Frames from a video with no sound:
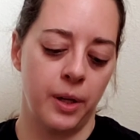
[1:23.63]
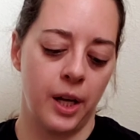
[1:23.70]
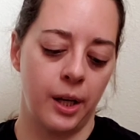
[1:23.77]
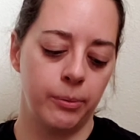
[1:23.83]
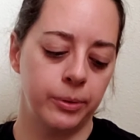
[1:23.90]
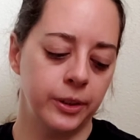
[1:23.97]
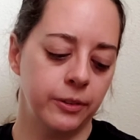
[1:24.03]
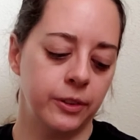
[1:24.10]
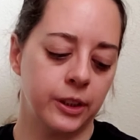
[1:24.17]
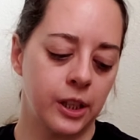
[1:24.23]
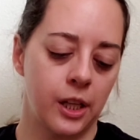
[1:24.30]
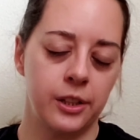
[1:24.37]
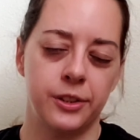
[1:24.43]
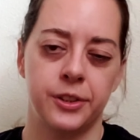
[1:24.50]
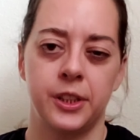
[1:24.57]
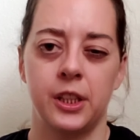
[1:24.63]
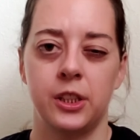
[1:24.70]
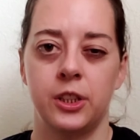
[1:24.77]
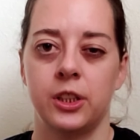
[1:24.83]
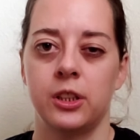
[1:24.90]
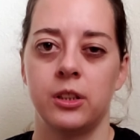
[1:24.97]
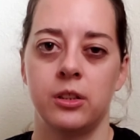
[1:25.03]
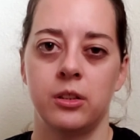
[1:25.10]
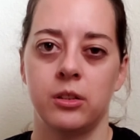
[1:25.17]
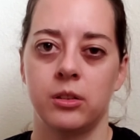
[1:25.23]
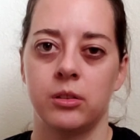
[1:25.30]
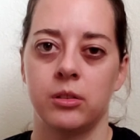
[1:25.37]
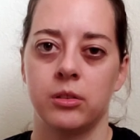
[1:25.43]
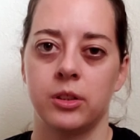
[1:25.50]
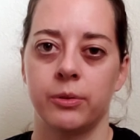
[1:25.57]
I believe the condensation
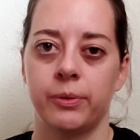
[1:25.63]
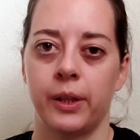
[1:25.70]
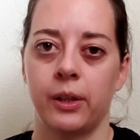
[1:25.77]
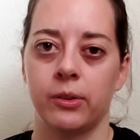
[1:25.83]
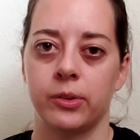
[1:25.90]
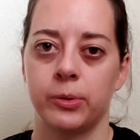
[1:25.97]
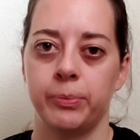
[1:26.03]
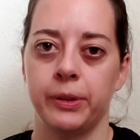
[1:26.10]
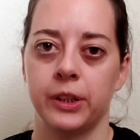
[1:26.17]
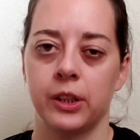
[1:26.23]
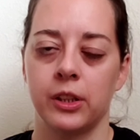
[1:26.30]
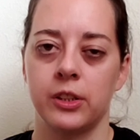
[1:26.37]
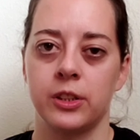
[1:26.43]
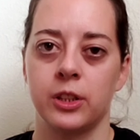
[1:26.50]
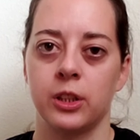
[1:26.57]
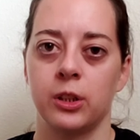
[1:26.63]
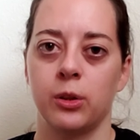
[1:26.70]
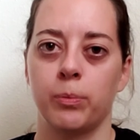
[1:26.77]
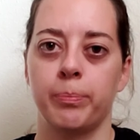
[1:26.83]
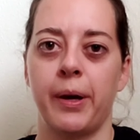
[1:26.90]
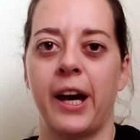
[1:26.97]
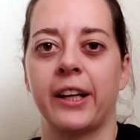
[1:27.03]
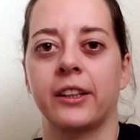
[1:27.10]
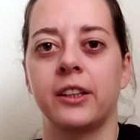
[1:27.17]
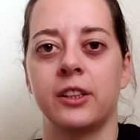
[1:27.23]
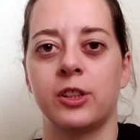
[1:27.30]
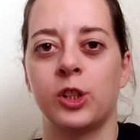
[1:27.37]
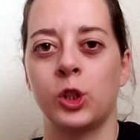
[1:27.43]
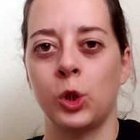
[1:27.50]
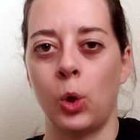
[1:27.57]
developed because your back
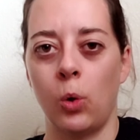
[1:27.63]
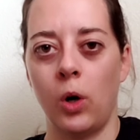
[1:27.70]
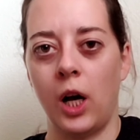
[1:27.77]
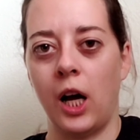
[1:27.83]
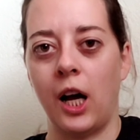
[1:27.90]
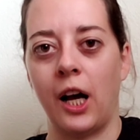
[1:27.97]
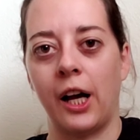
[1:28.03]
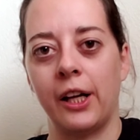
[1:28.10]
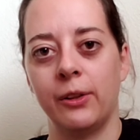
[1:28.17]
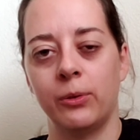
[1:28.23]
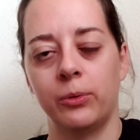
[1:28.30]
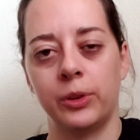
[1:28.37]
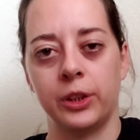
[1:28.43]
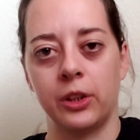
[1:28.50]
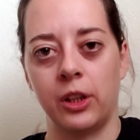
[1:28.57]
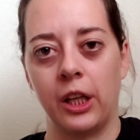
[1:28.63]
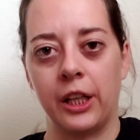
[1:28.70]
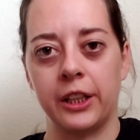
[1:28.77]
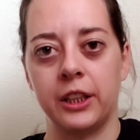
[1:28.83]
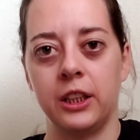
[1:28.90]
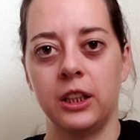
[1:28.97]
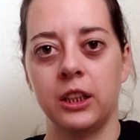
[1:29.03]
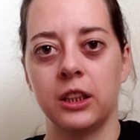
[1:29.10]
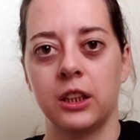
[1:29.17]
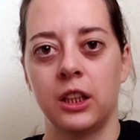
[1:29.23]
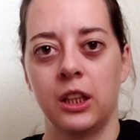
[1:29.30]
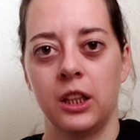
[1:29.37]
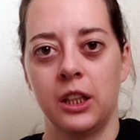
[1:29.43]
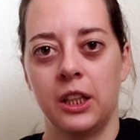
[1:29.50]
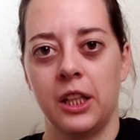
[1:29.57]
gets so hot when you're hiking,
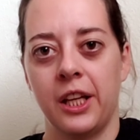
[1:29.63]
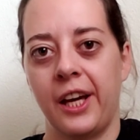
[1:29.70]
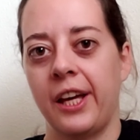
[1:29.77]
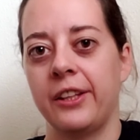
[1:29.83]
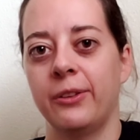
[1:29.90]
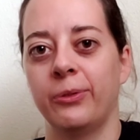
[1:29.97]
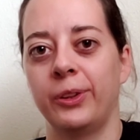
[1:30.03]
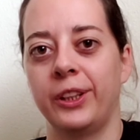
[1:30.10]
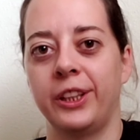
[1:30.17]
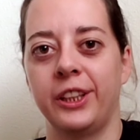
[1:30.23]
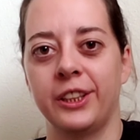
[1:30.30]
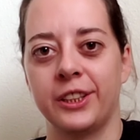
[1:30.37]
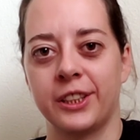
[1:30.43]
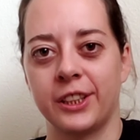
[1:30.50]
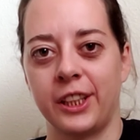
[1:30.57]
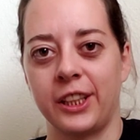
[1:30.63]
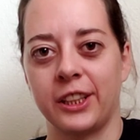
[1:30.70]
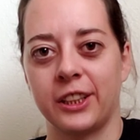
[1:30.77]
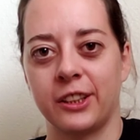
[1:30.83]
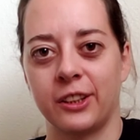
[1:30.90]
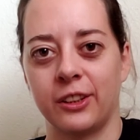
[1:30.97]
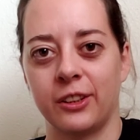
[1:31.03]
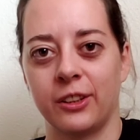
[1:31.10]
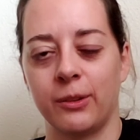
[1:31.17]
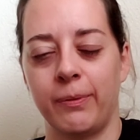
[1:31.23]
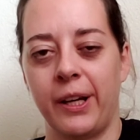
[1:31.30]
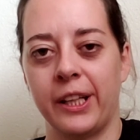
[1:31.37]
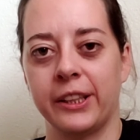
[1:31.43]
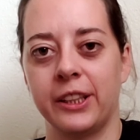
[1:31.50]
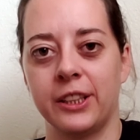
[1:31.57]
and then when it hits, like, the
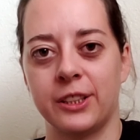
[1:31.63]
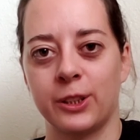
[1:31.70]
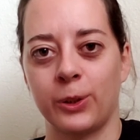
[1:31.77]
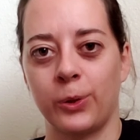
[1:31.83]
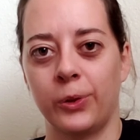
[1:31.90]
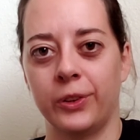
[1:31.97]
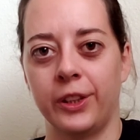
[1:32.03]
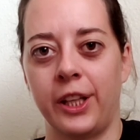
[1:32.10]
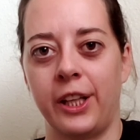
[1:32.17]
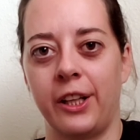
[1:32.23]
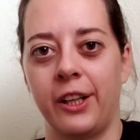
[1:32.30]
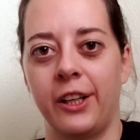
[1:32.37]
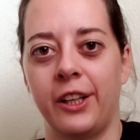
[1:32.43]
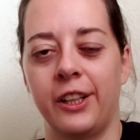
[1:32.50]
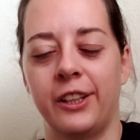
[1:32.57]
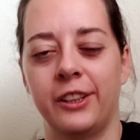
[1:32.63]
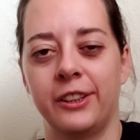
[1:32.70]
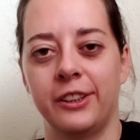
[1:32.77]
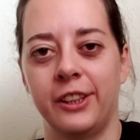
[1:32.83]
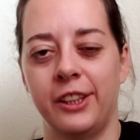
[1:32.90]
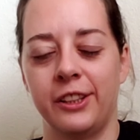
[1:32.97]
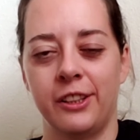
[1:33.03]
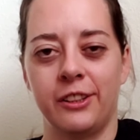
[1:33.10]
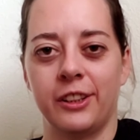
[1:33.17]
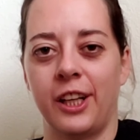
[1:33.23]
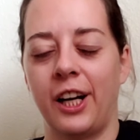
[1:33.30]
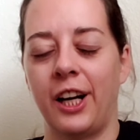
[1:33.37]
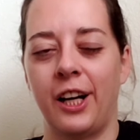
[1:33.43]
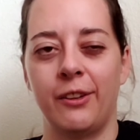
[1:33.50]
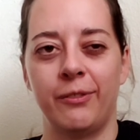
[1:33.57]
bag hits cold air, and then the
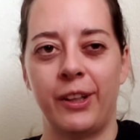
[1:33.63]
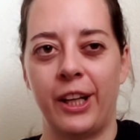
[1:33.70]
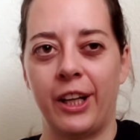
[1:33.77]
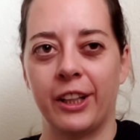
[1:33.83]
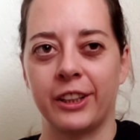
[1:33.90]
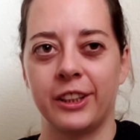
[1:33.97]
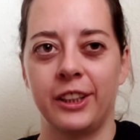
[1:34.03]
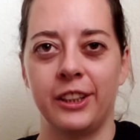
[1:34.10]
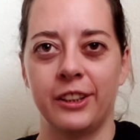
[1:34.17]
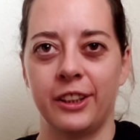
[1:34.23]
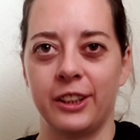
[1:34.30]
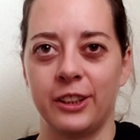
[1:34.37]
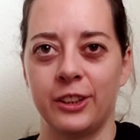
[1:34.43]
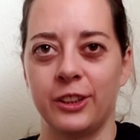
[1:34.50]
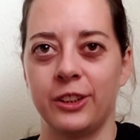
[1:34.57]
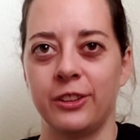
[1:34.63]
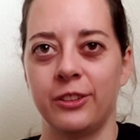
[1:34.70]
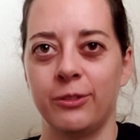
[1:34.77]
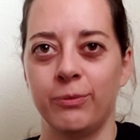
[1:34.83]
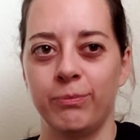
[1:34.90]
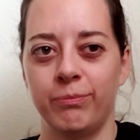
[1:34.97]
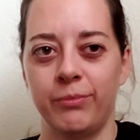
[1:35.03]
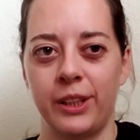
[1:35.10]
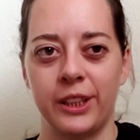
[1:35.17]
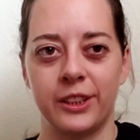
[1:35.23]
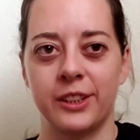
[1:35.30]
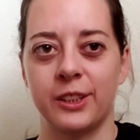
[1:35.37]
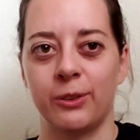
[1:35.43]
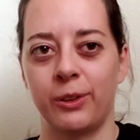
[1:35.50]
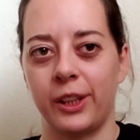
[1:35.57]
hot back, it like makes
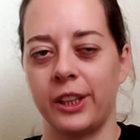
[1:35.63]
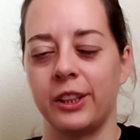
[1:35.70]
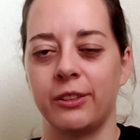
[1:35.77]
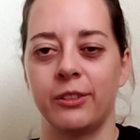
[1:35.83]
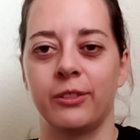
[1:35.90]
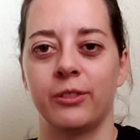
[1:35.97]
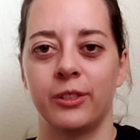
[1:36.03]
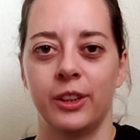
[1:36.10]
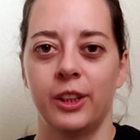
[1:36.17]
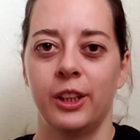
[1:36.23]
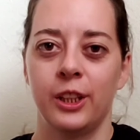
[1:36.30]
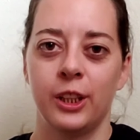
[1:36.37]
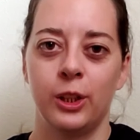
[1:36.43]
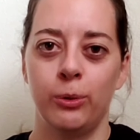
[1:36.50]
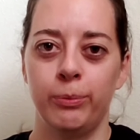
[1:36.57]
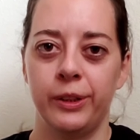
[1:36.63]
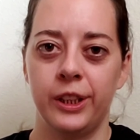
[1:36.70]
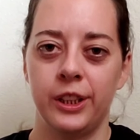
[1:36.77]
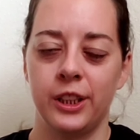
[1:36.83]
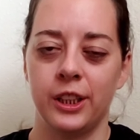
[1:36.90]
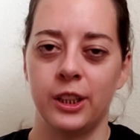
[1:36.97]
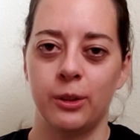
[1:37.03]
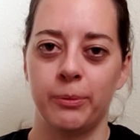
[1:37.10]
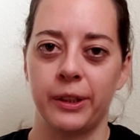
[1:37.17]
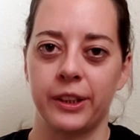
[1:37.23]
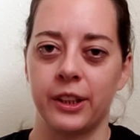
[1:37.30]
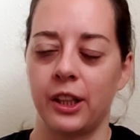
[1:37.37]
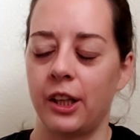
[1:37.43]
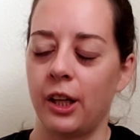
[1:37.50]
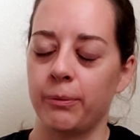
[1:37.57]
the right humidity to make
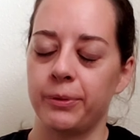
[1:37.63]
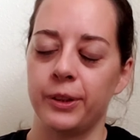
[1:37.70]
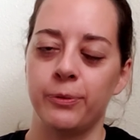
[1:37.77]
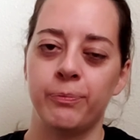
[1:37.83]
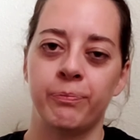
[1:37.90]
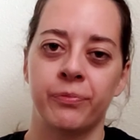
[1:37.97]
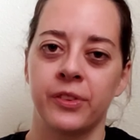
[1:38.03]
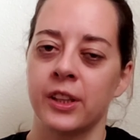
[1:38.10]
that happen.